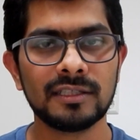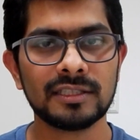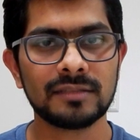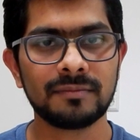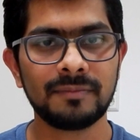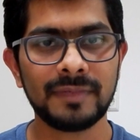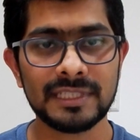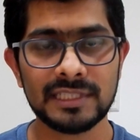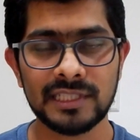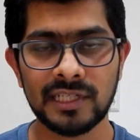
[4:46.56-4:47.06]

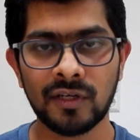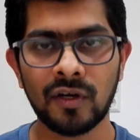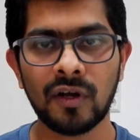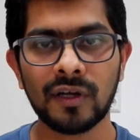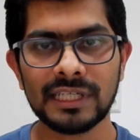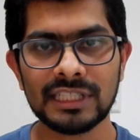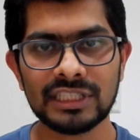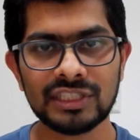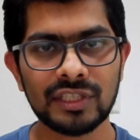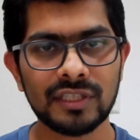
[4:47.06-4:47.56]
speech
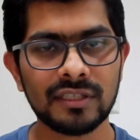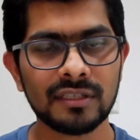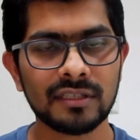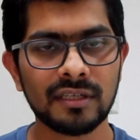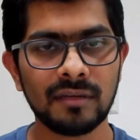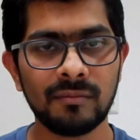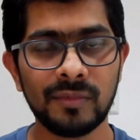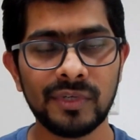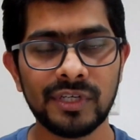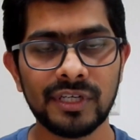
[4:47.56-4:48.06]
recognition,
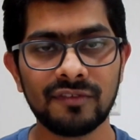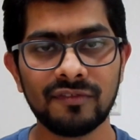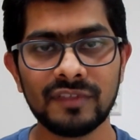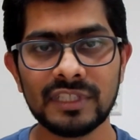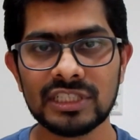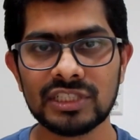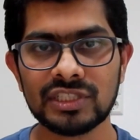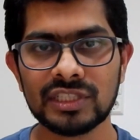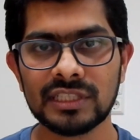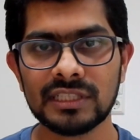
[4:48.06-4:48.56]
computer
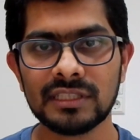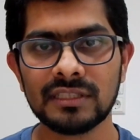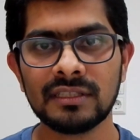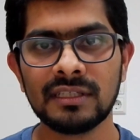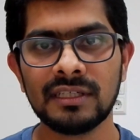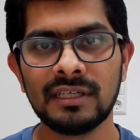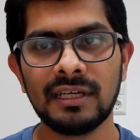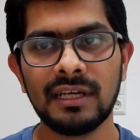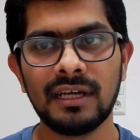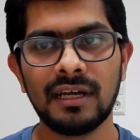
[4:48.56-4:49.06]

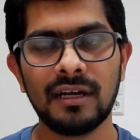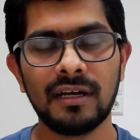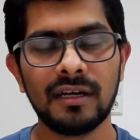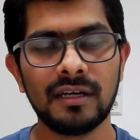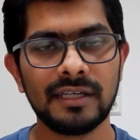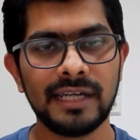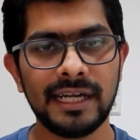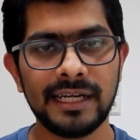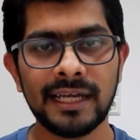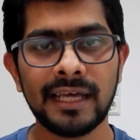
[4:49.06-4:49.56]
vision,
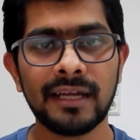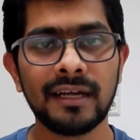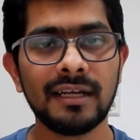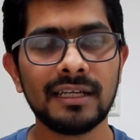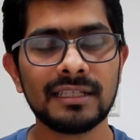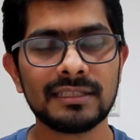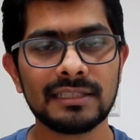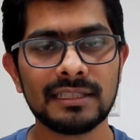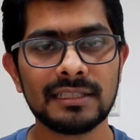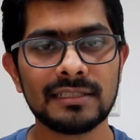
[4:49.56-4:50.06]
data
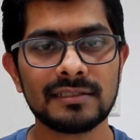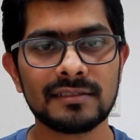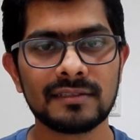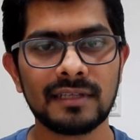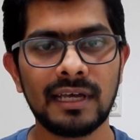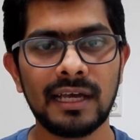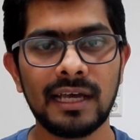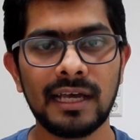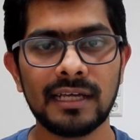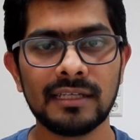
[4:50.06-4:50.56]
analysis,
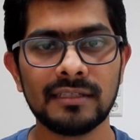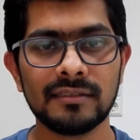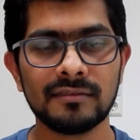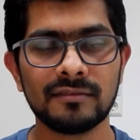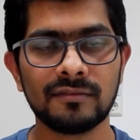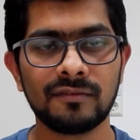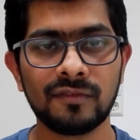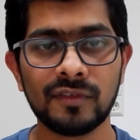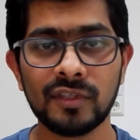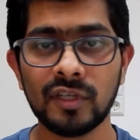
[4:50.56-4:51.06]

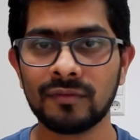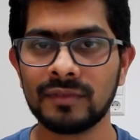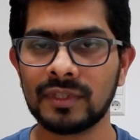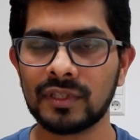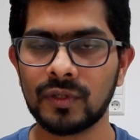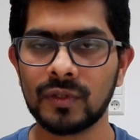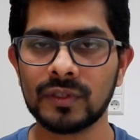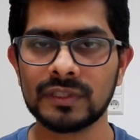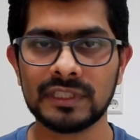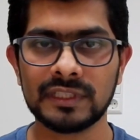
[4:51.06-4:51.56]
and few of the
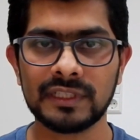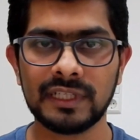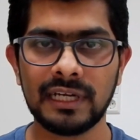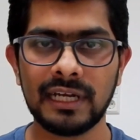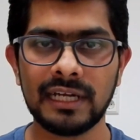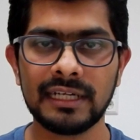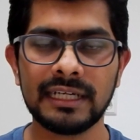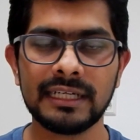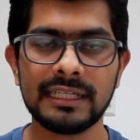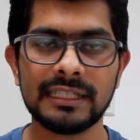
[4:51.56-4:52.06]
courses
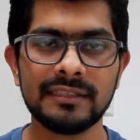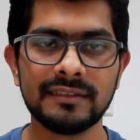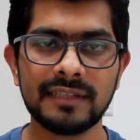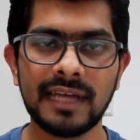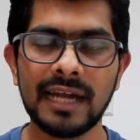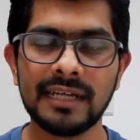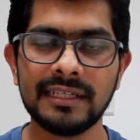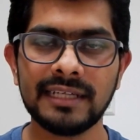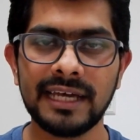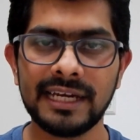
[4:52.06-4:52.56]
related in
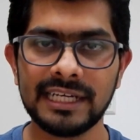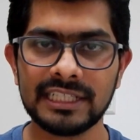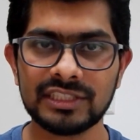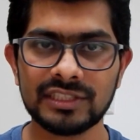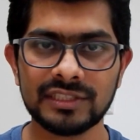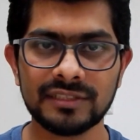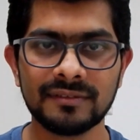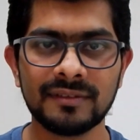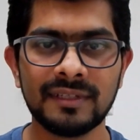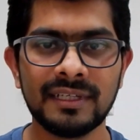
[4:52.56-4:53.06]
that
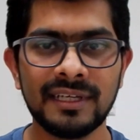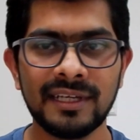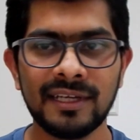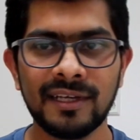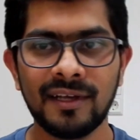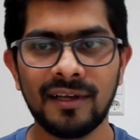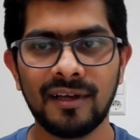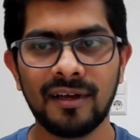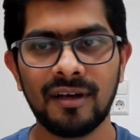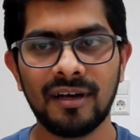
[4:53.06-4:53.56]
direction,
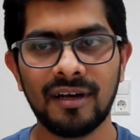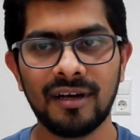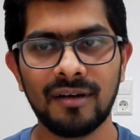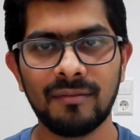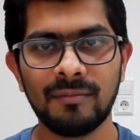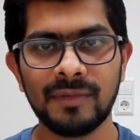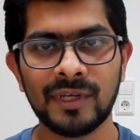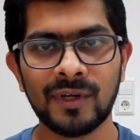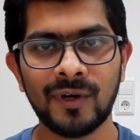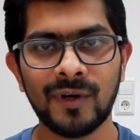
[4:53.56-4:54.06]

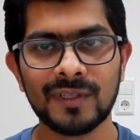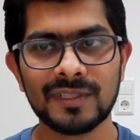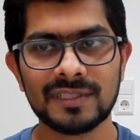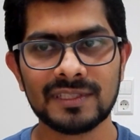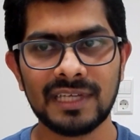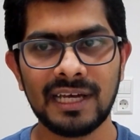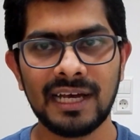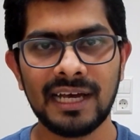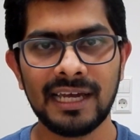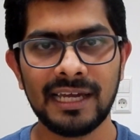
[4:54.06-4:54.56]

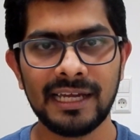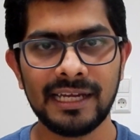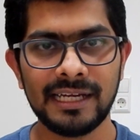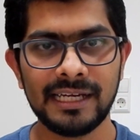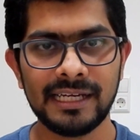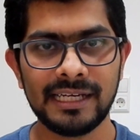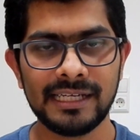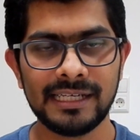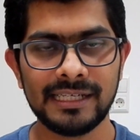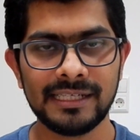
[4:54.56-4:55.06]
because
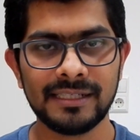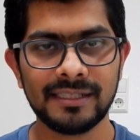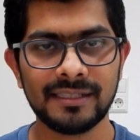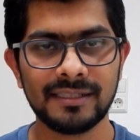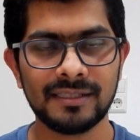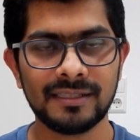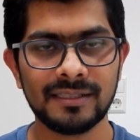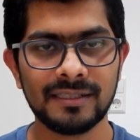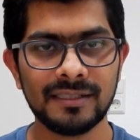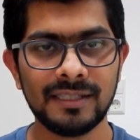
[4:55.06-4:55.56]
I
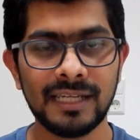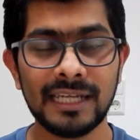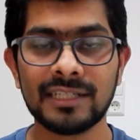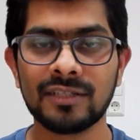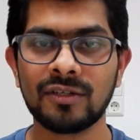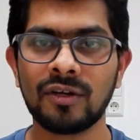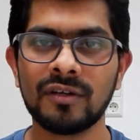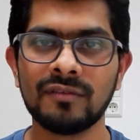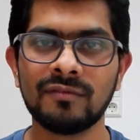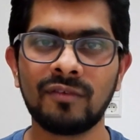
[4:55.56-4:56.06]

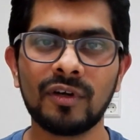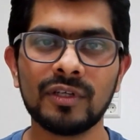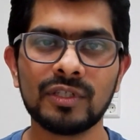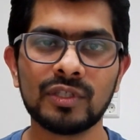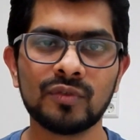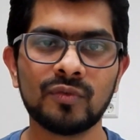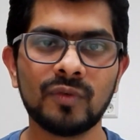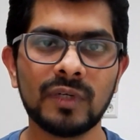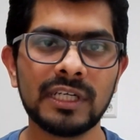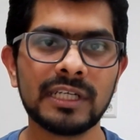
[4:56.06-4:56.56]
later on want
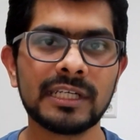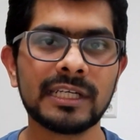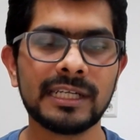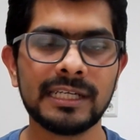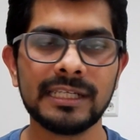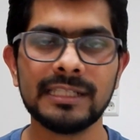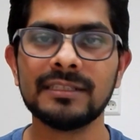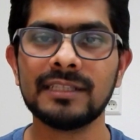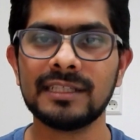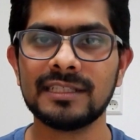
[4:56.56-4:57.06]
to work
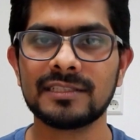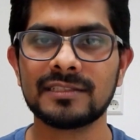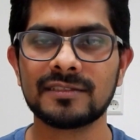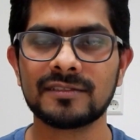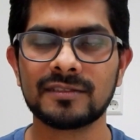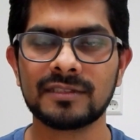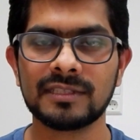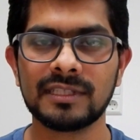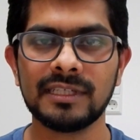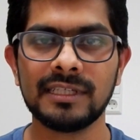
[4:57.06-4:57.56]
in
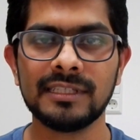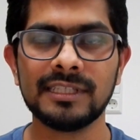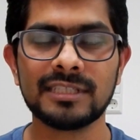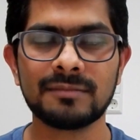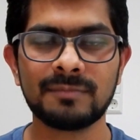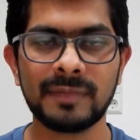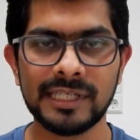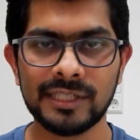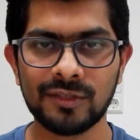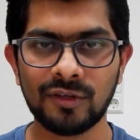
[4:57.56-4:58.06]
this
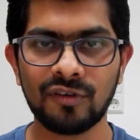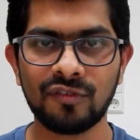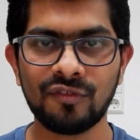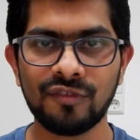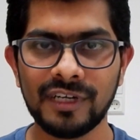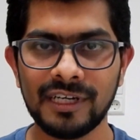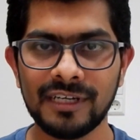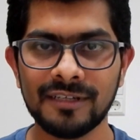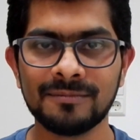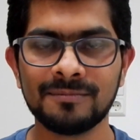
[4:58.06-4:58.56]
particular
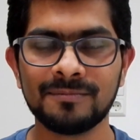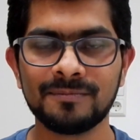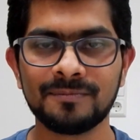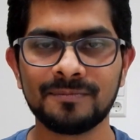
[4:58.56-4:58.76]
field.